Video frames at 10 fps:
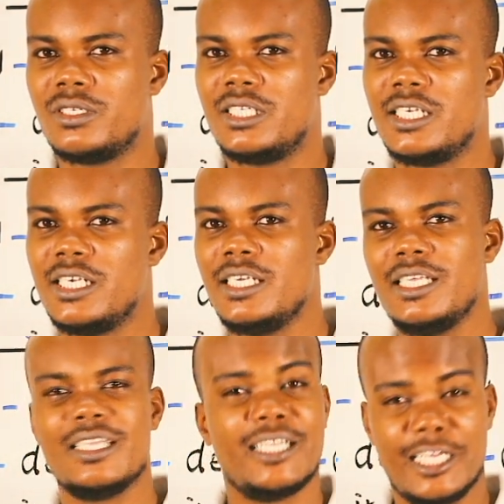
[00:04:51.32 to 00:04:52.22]
the T,
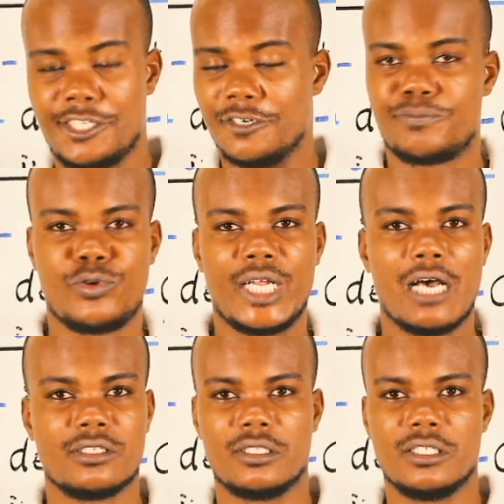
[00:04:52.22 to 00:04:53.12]
they don't
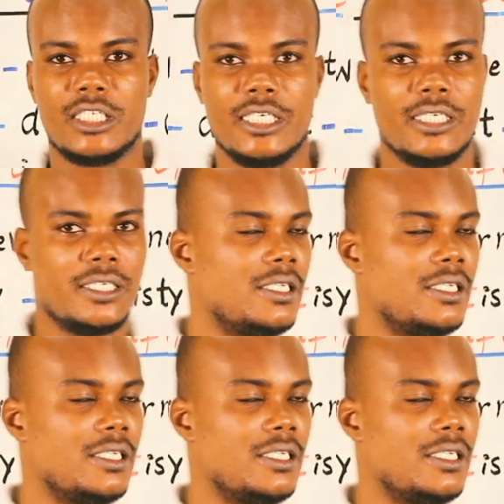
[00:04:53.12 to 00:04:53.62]
pronounce the T.